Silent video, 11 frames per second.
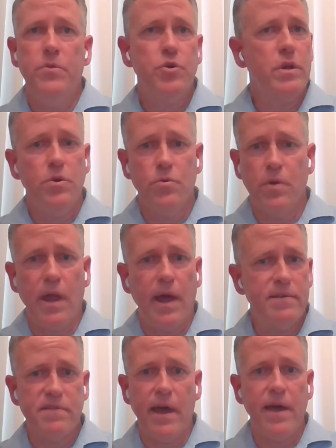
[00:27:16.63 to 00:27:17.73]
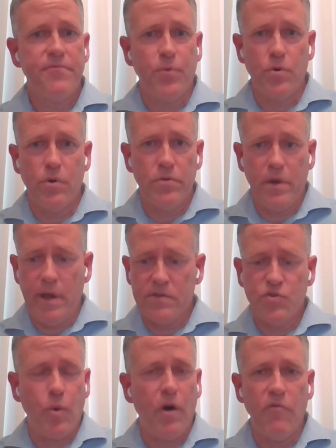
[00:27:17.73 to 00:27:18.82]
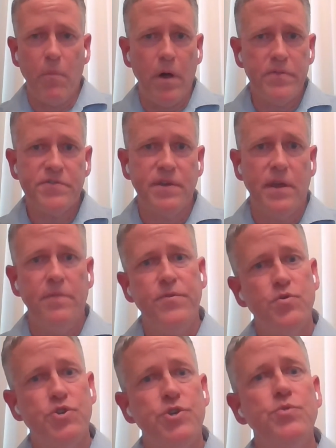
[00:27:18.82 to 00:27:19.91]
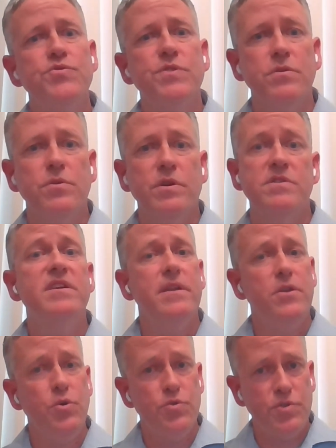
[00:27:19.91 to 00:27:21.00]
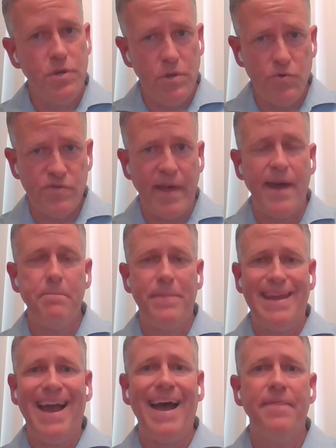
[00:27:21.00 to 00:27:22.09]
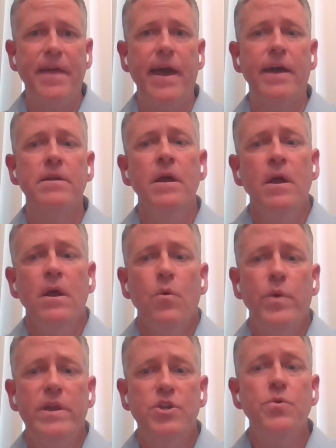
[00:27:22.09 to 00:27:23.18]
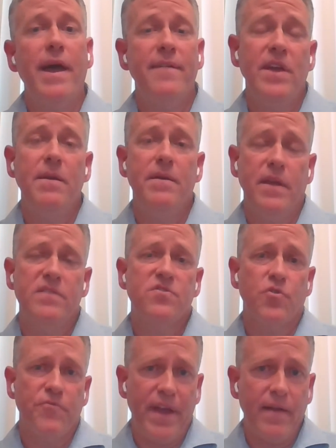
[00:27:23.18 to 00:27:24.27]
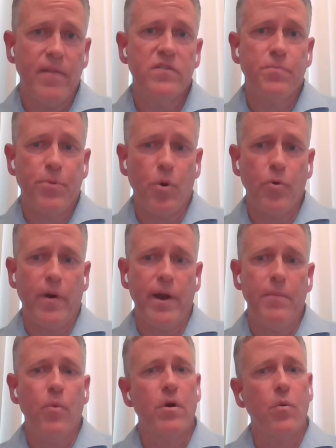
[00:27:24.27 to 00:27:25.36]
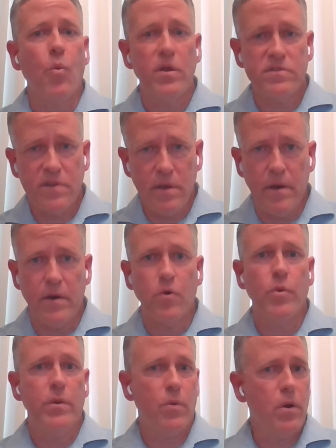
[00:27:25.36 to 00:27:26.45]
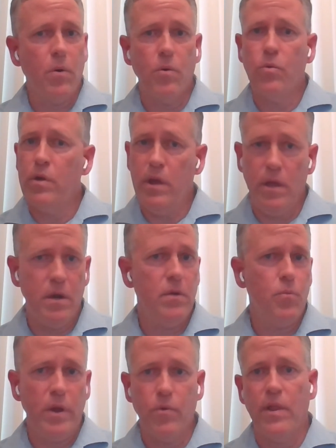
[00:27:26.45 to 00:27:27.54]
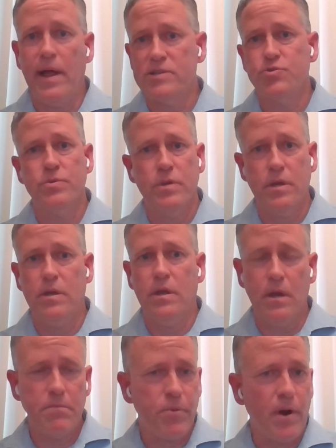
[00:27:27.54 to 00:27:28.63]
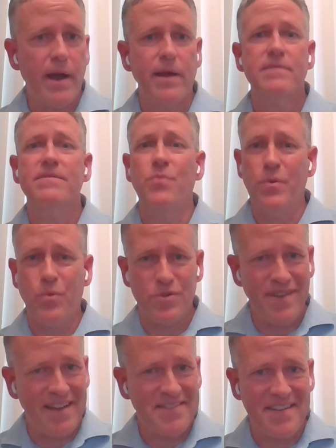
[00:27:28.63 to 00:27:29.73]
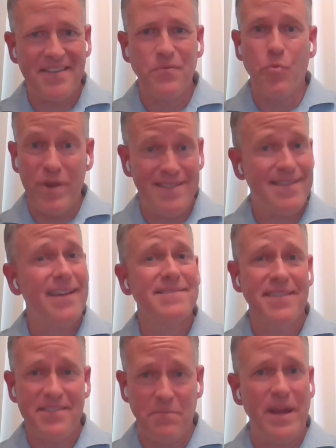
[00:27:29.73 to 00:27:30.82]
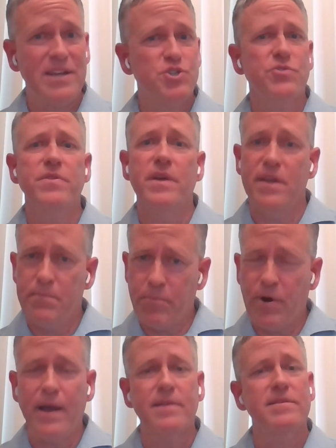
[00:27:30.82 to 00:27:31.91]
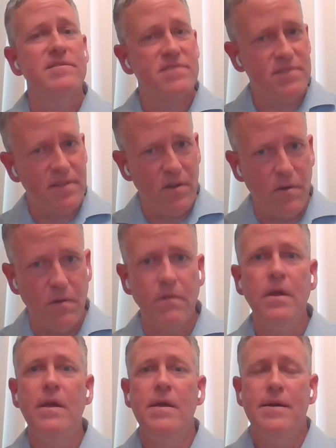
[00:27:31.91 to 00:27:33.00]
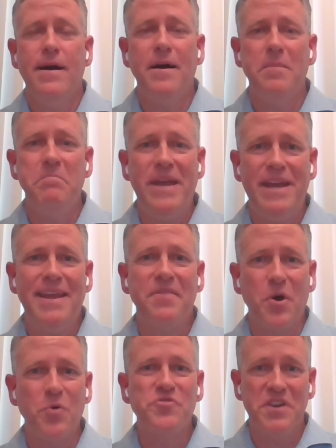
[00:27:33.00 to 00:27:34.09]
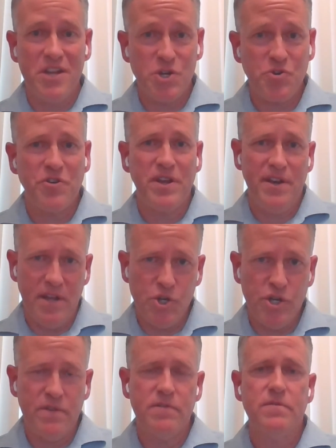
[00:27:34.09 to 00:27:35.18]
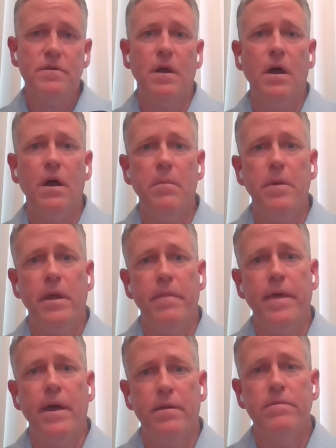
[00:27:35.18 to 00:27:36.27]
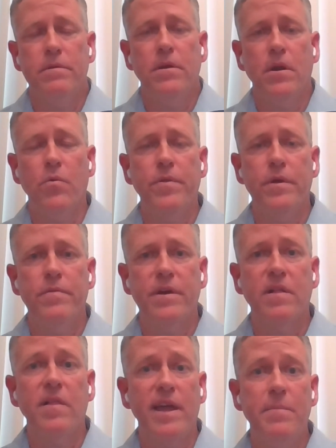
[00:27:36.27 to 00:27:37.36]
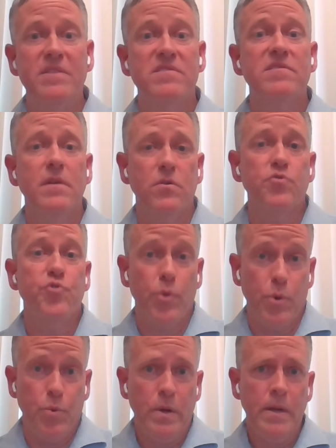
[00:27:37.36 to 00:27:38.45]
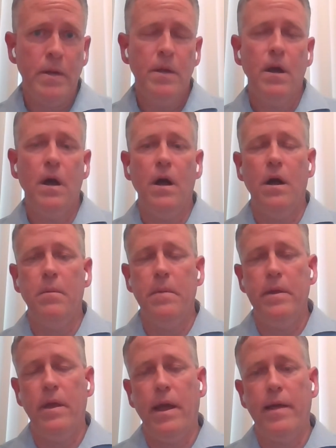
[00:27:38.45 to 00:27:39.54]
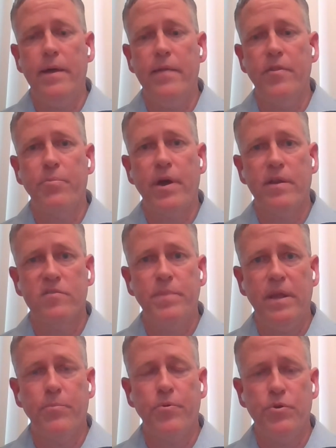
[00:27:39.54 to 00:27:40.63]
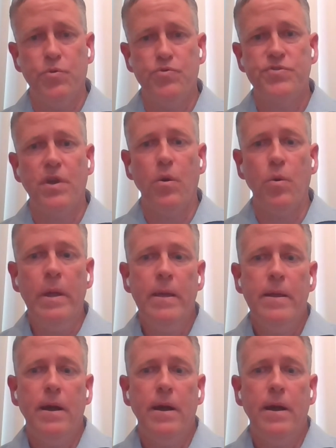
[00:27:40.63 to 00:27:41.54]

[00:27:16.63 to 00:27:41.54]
you can utilize that for the next 12 months. And if you choose to continue to use that beyond that, we do have a surveillance program where once a year we will go in, we will actually get product, we will test it, retest it to make sure that product is still meeting those initial conditions, and that the claim is still true on the products being produced. So